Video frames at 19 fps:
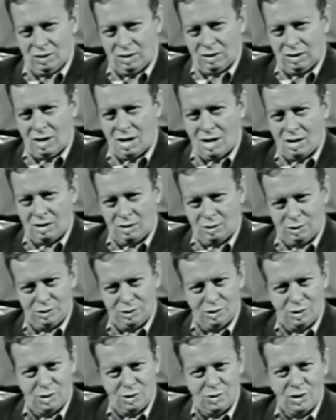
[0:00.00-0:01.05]
Long
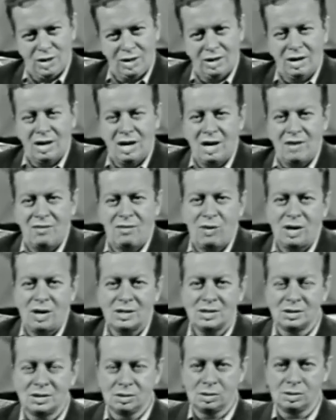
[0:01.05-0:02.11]
ago when love
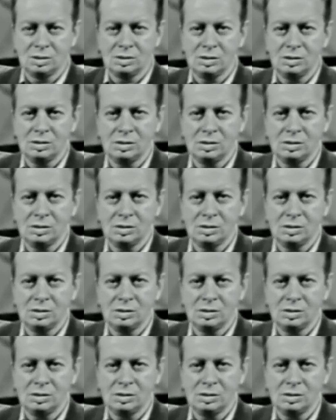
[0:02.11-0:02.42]
was new,